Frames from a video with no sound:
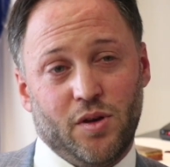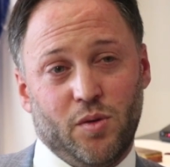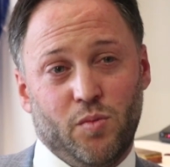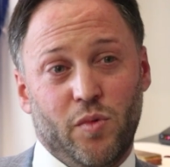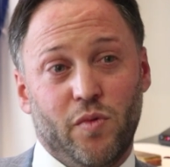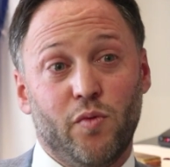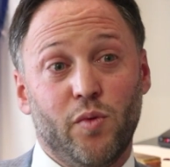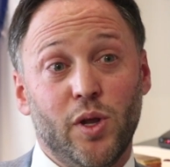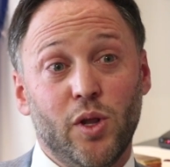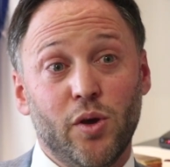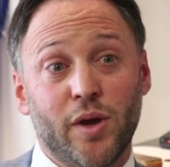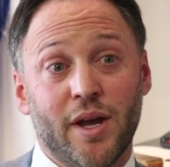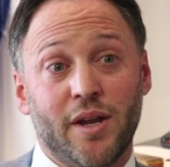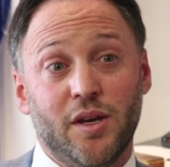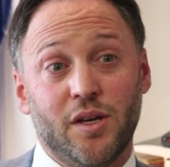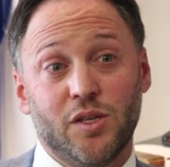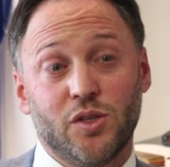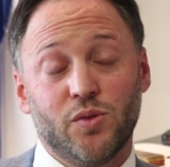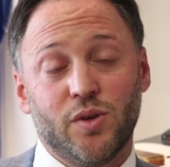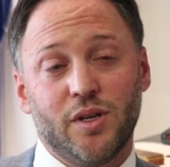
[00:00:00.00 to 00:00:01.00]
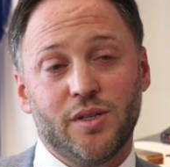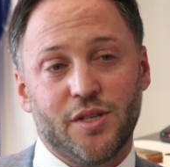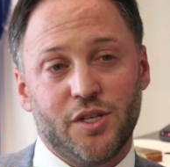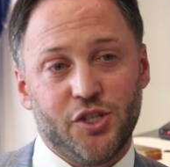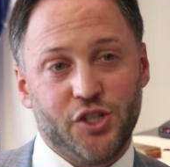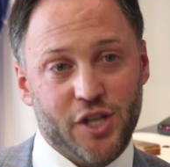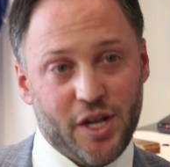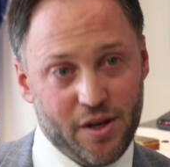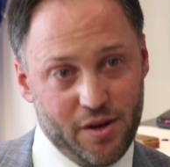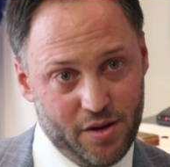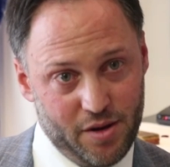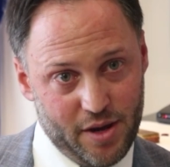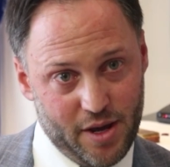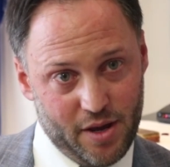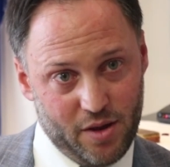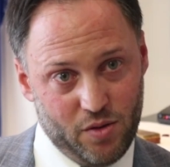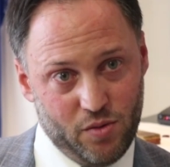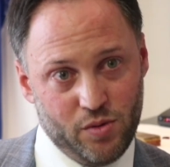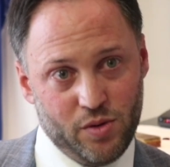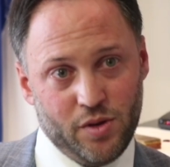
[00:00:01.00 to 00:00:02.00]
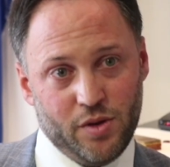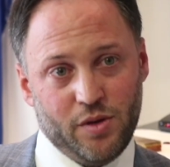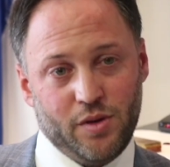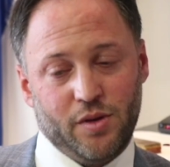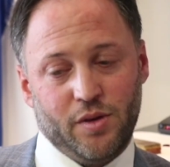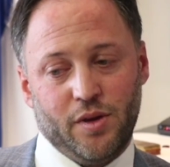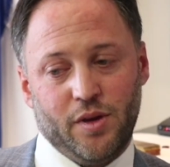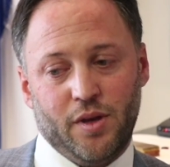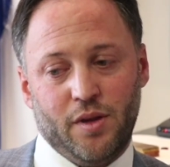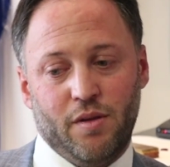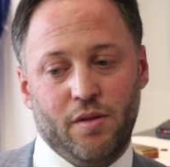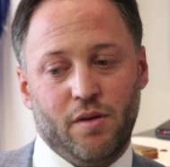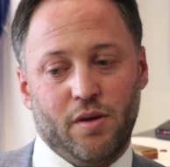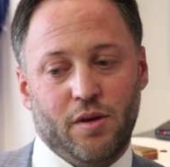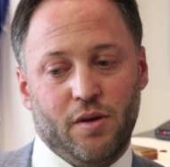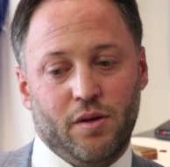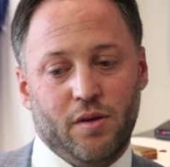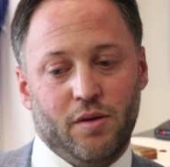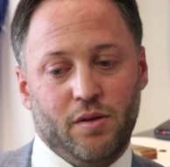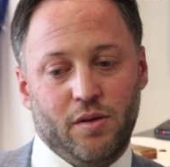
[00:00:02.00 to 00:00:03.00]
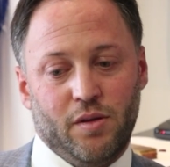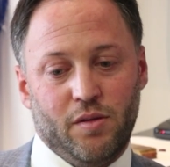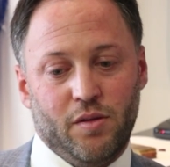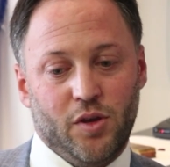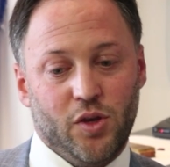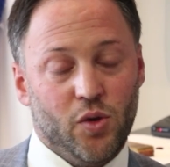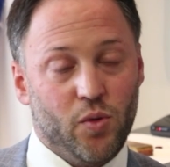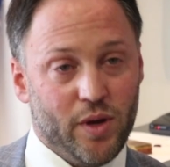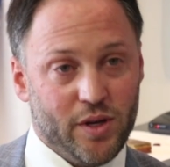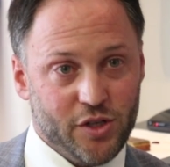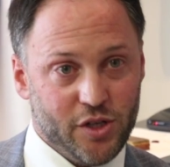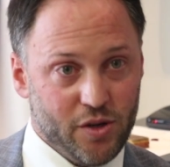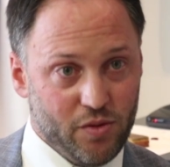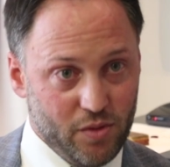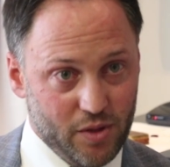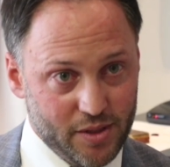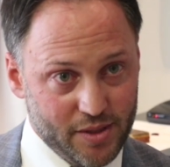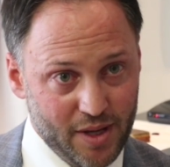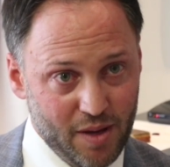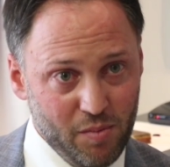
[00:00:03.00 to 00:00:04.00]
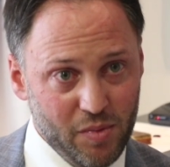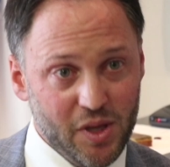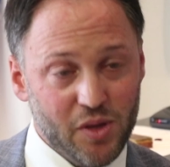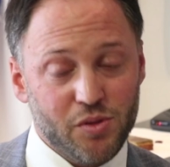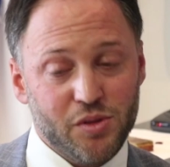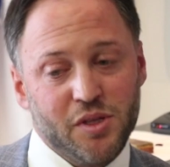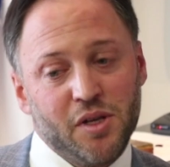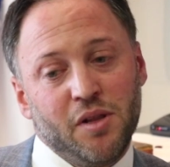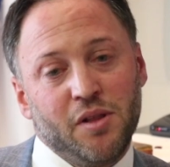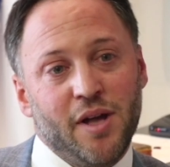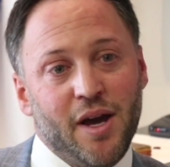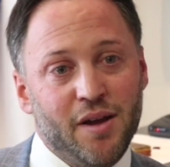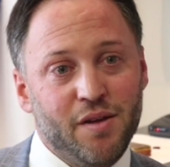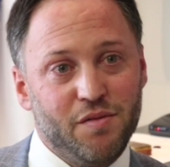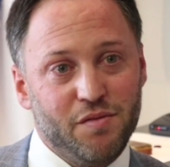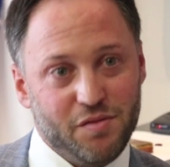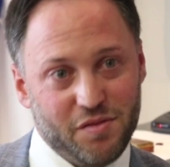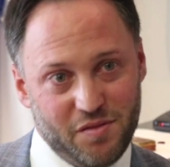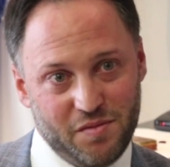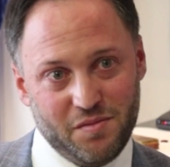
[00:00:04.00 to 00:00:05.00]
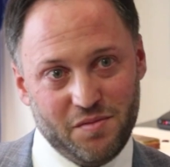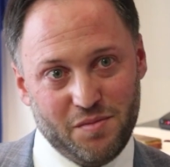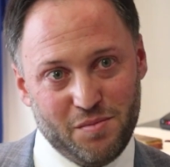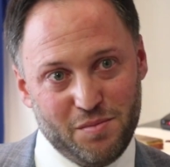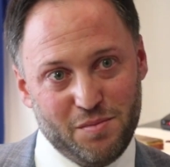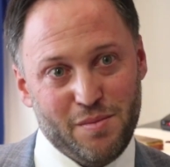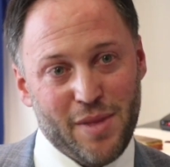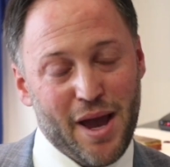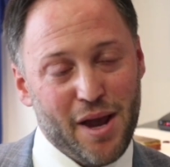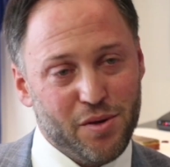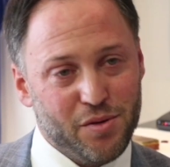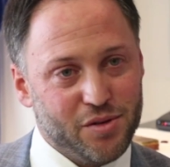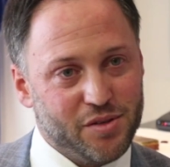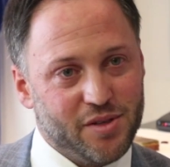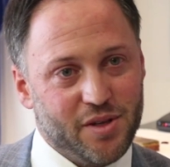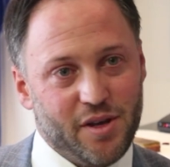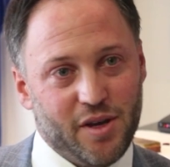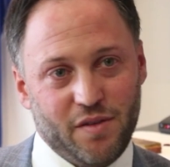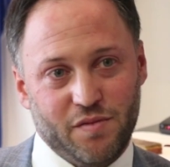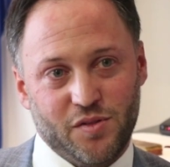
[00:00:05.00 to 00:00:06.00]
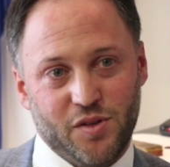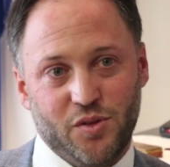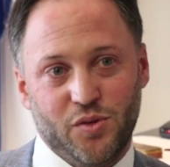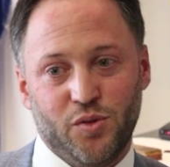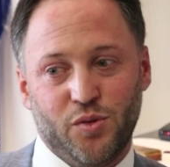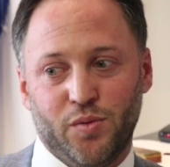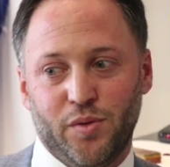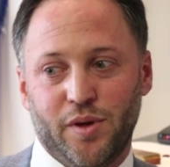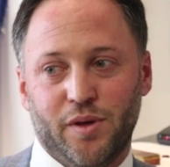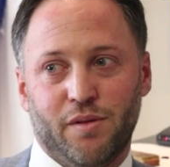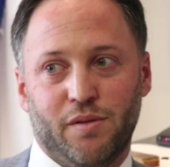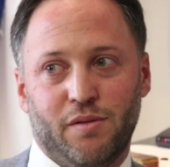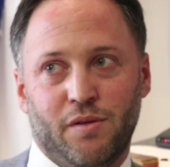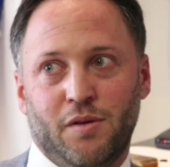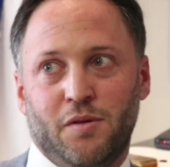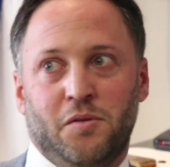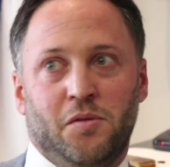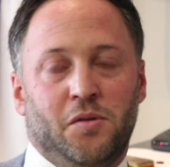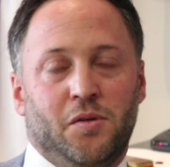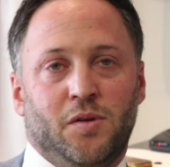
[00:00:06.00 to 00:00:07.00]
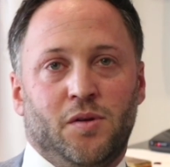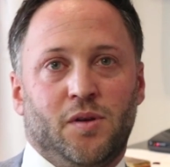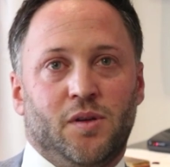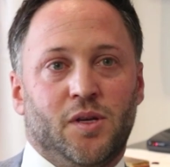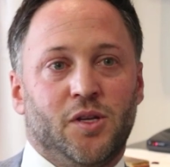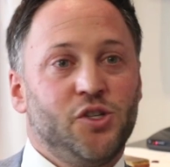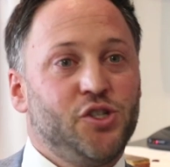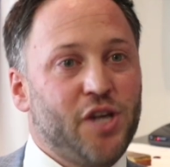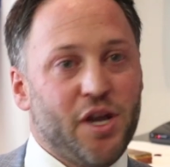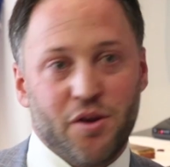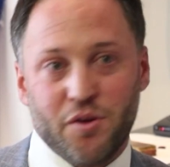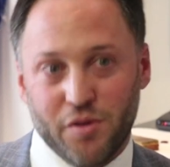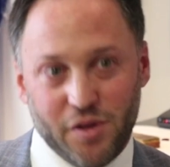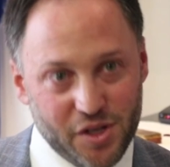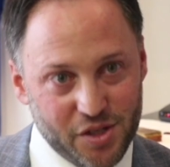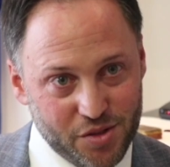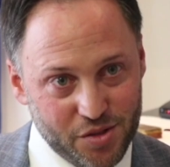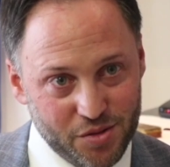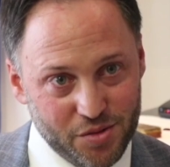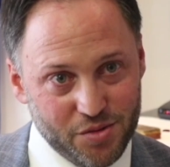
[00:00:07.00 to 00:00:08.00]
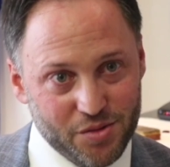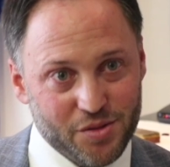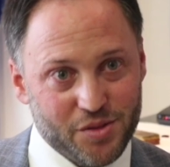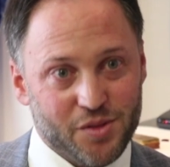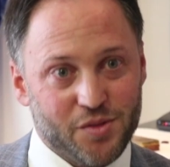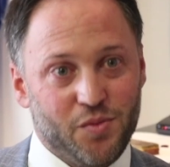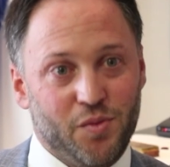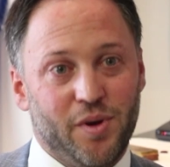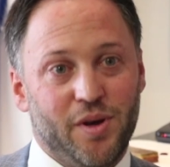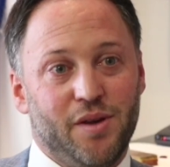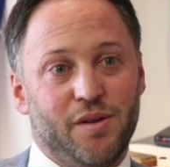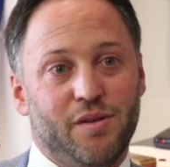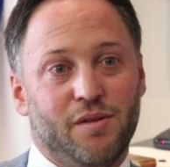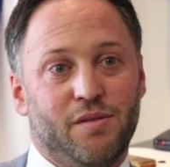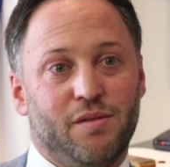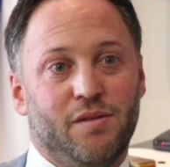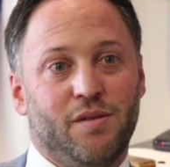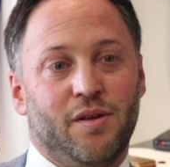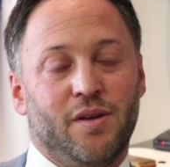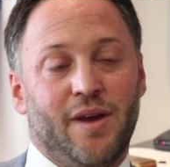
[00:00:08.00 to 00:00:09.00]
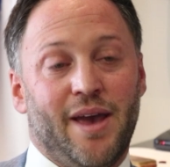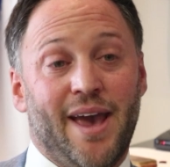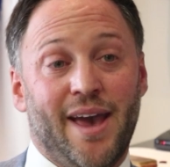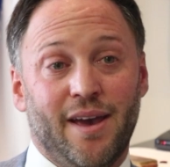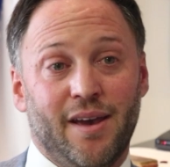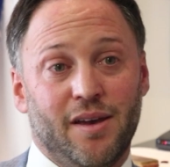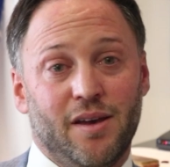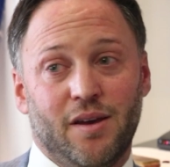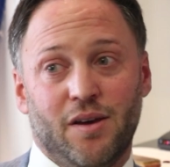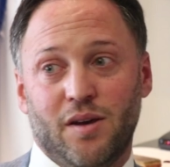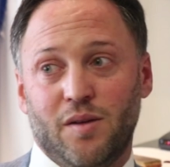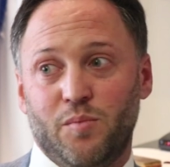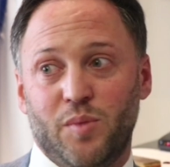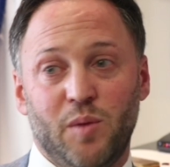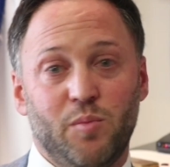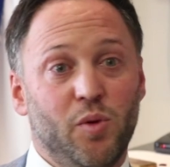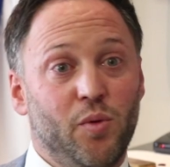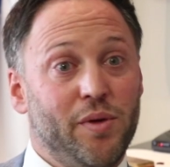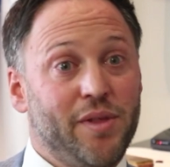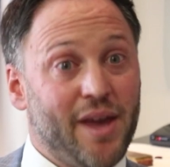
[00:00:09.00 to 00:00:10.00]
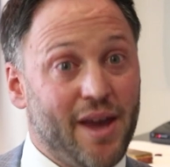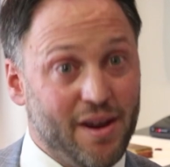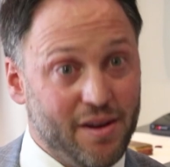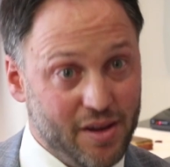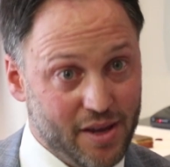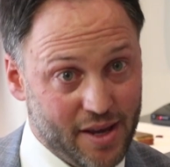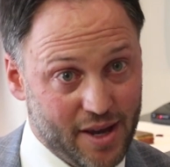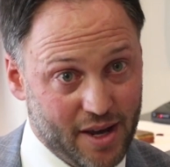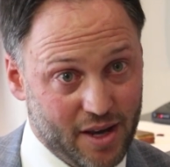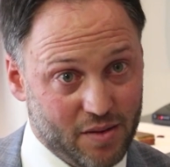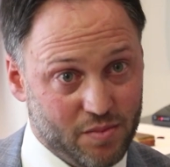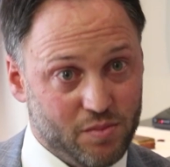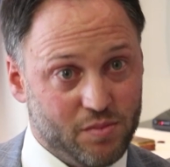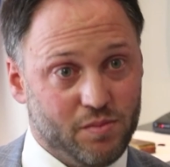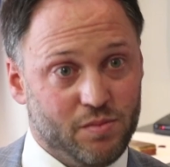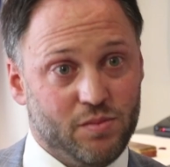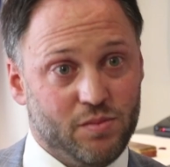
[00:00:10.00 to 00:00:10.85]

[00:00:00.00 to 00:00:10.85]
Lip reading: If we look at Israel's agenda now in the UN General Assembly, you see a lot of matters that have to do with gender issues, with people with handicap,